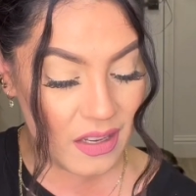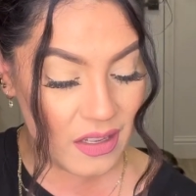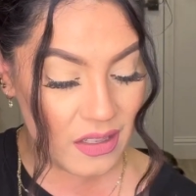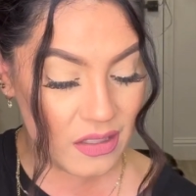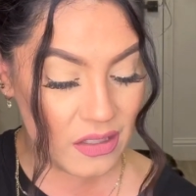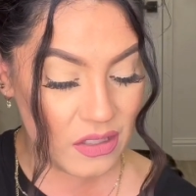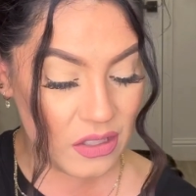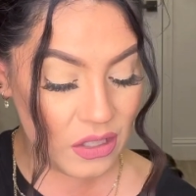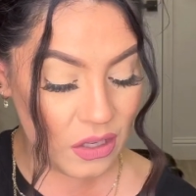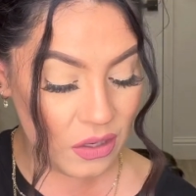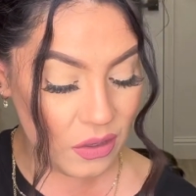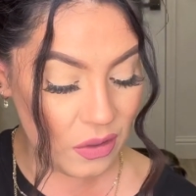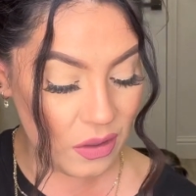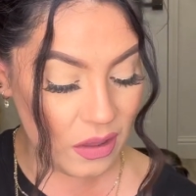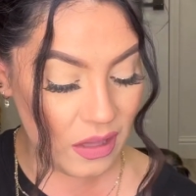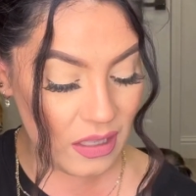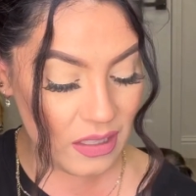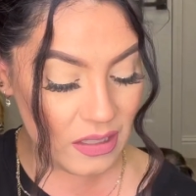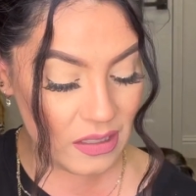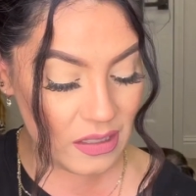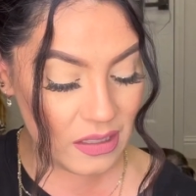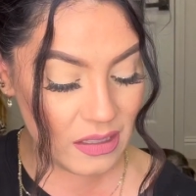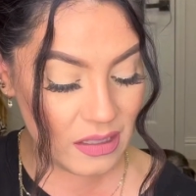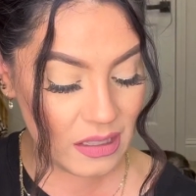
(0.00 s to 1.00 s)
So
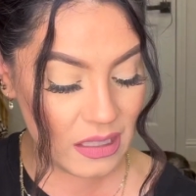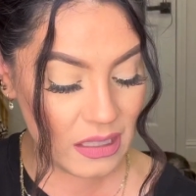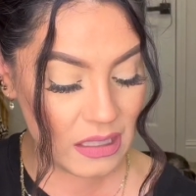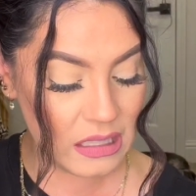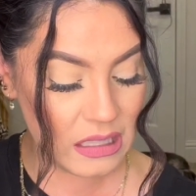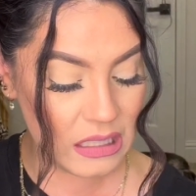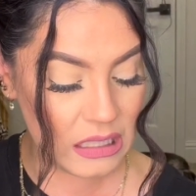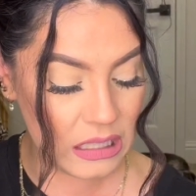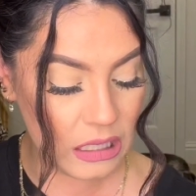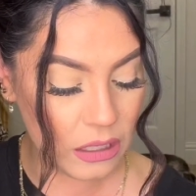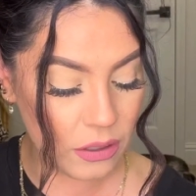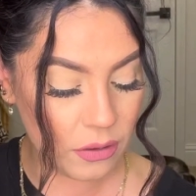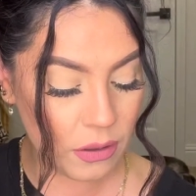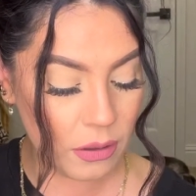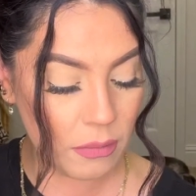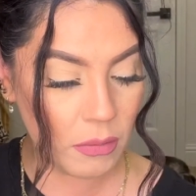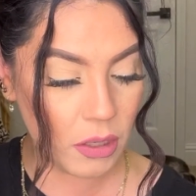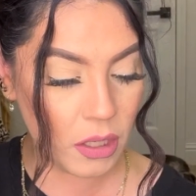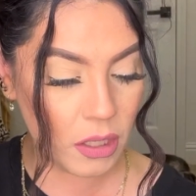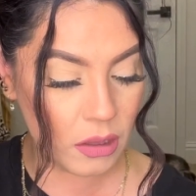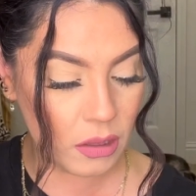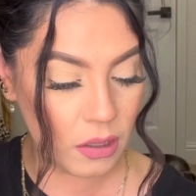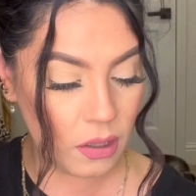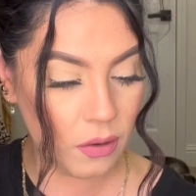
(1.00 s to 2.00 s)
this is a serum
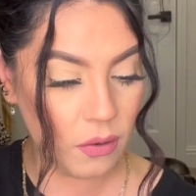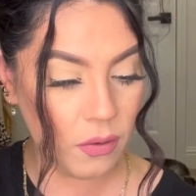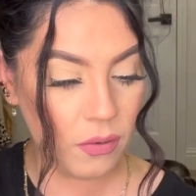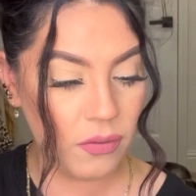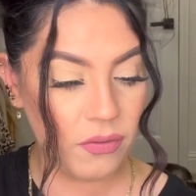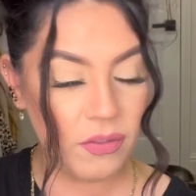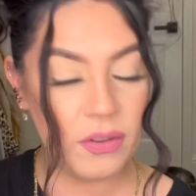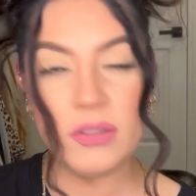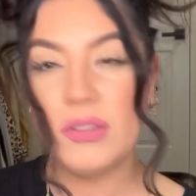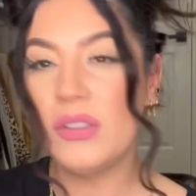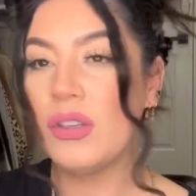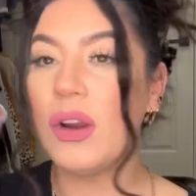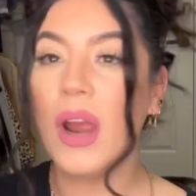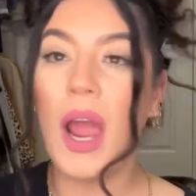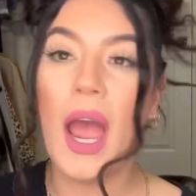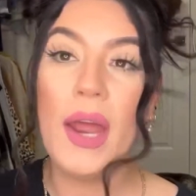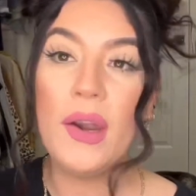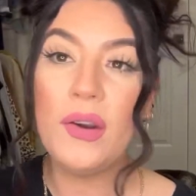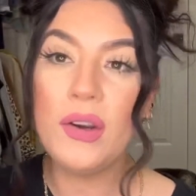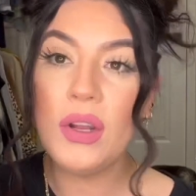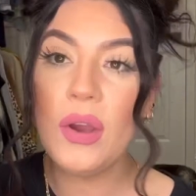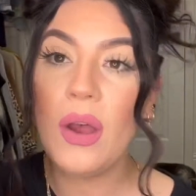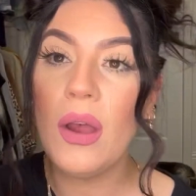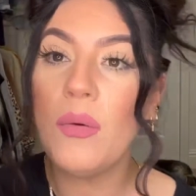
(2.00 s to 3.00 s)
glow filter. I
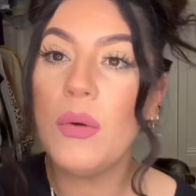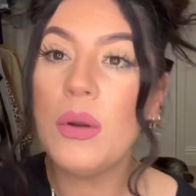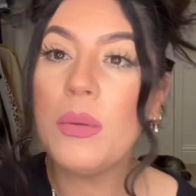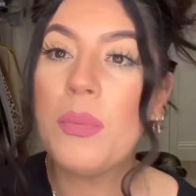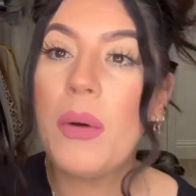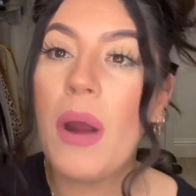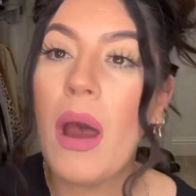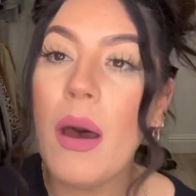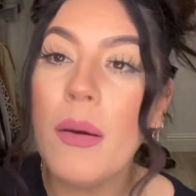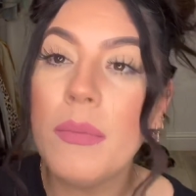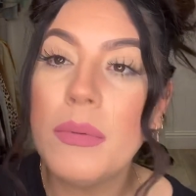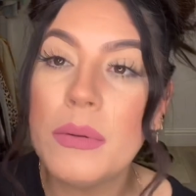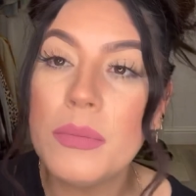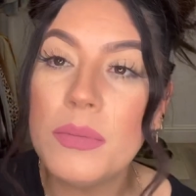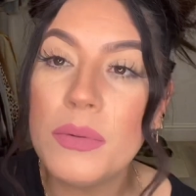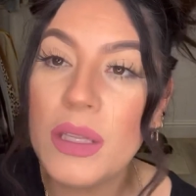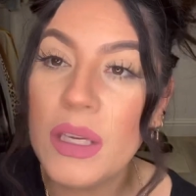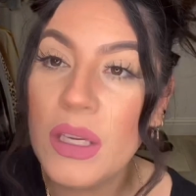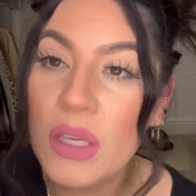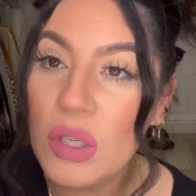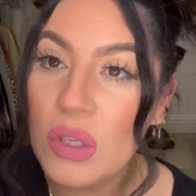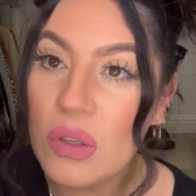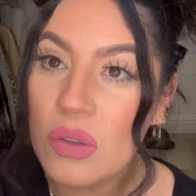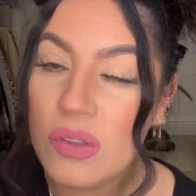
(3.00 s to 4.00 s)
don't know, I would
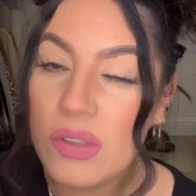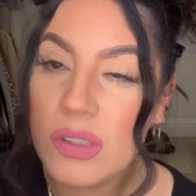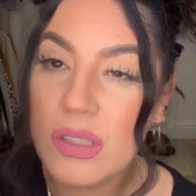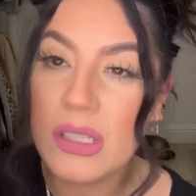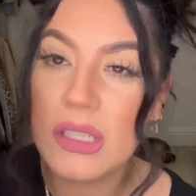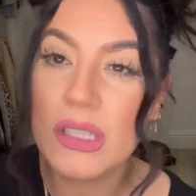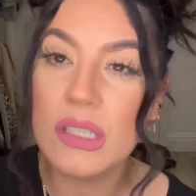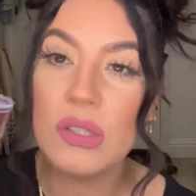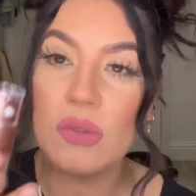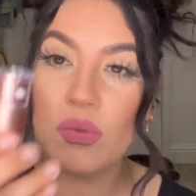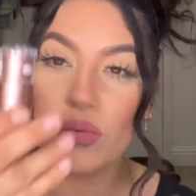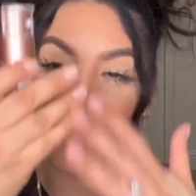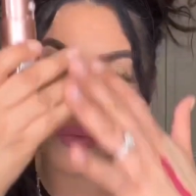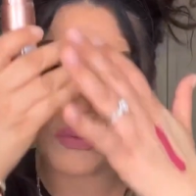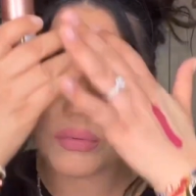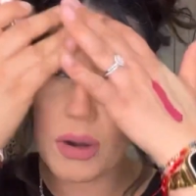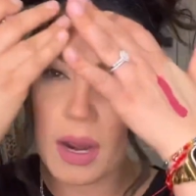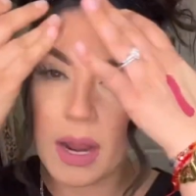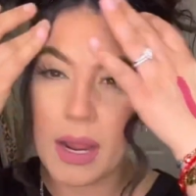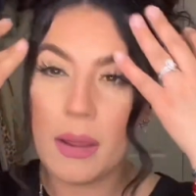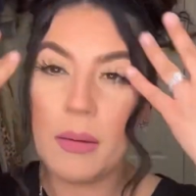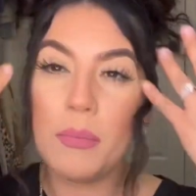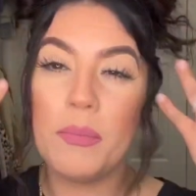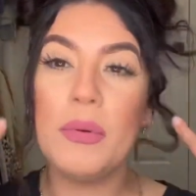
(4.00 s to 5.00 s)
probably use this
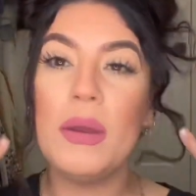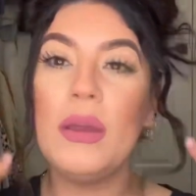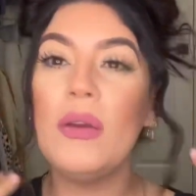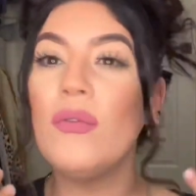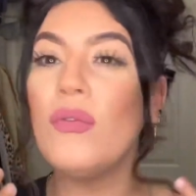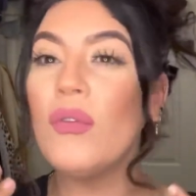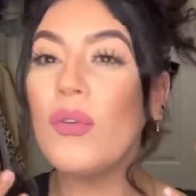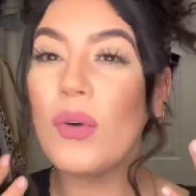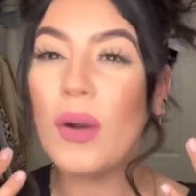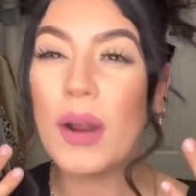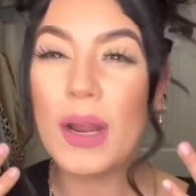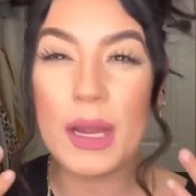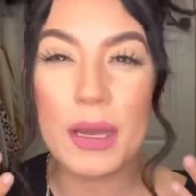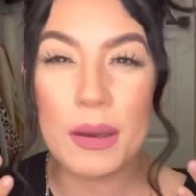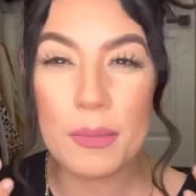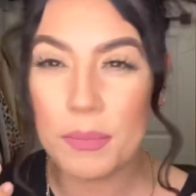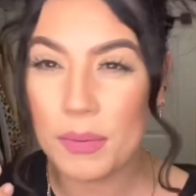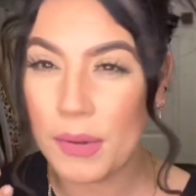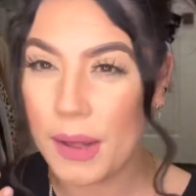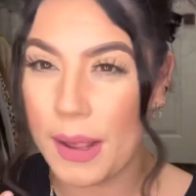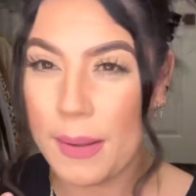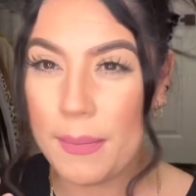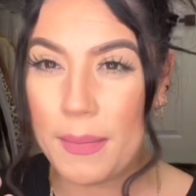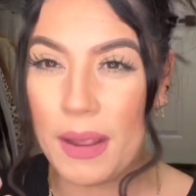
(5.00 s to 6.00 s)
right before I
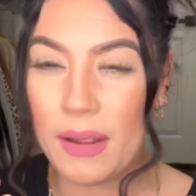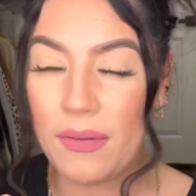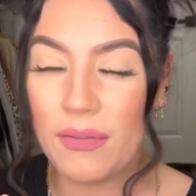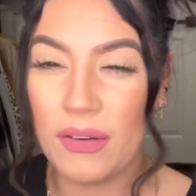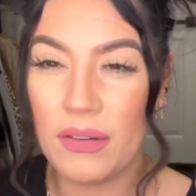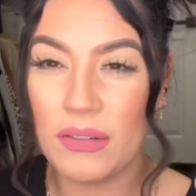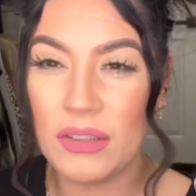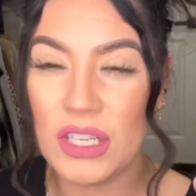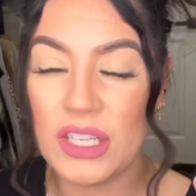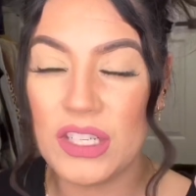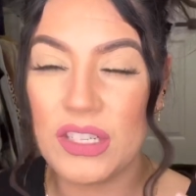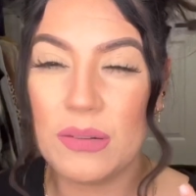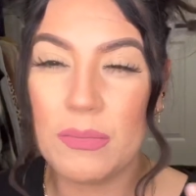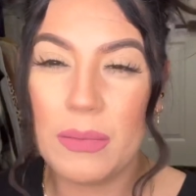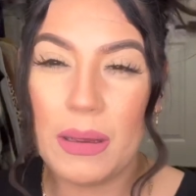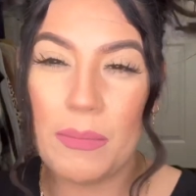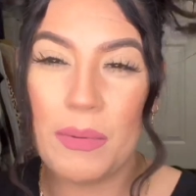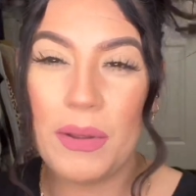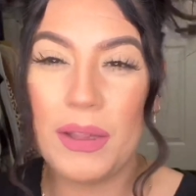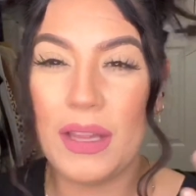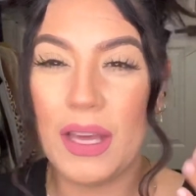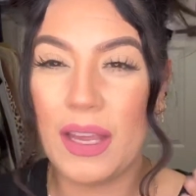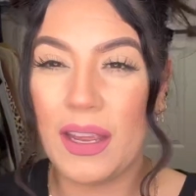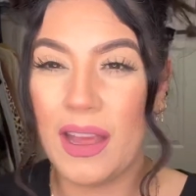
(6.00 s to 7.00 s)
apply my foundation,
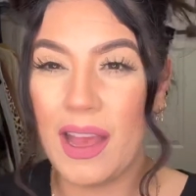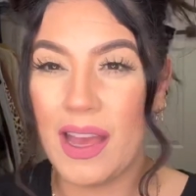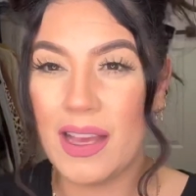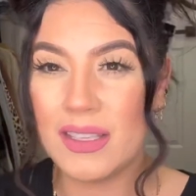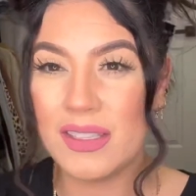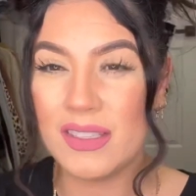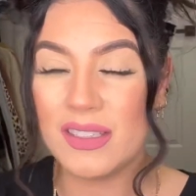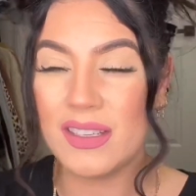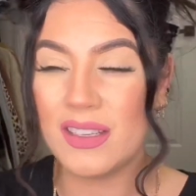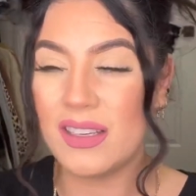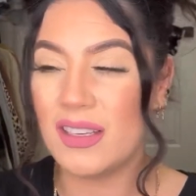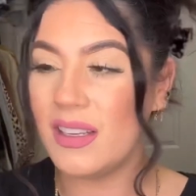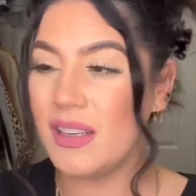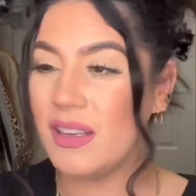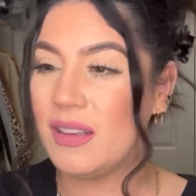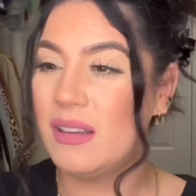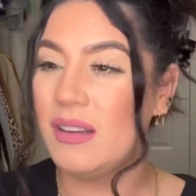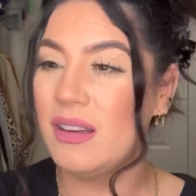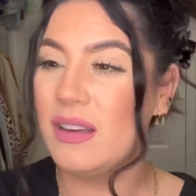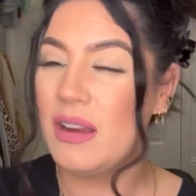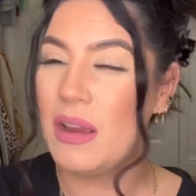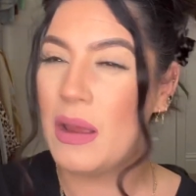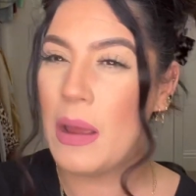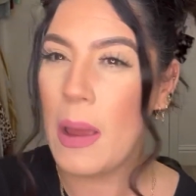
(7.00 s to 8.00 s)
maybe like as a
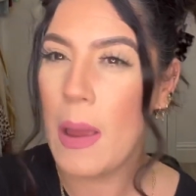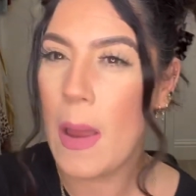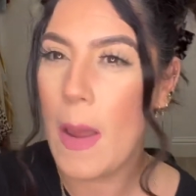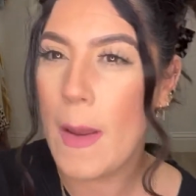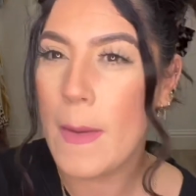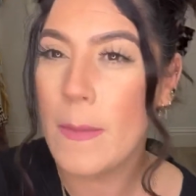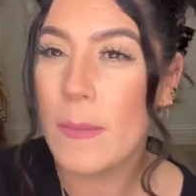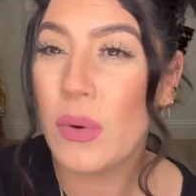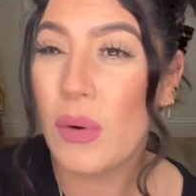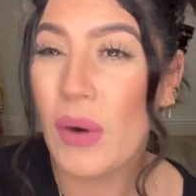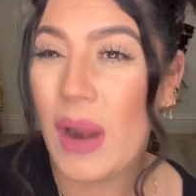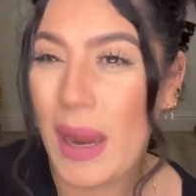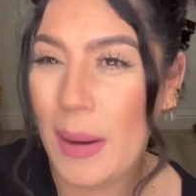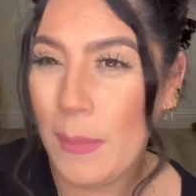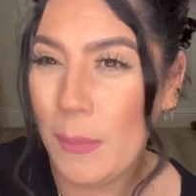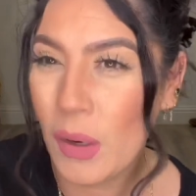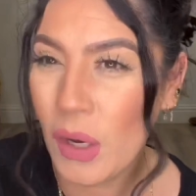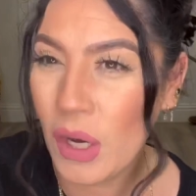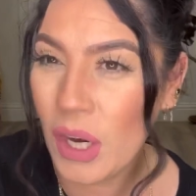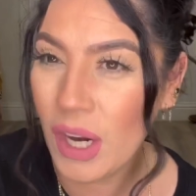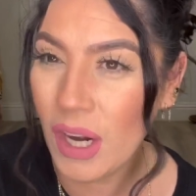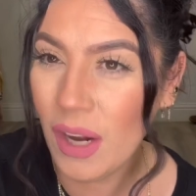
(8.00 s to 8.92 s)
primer?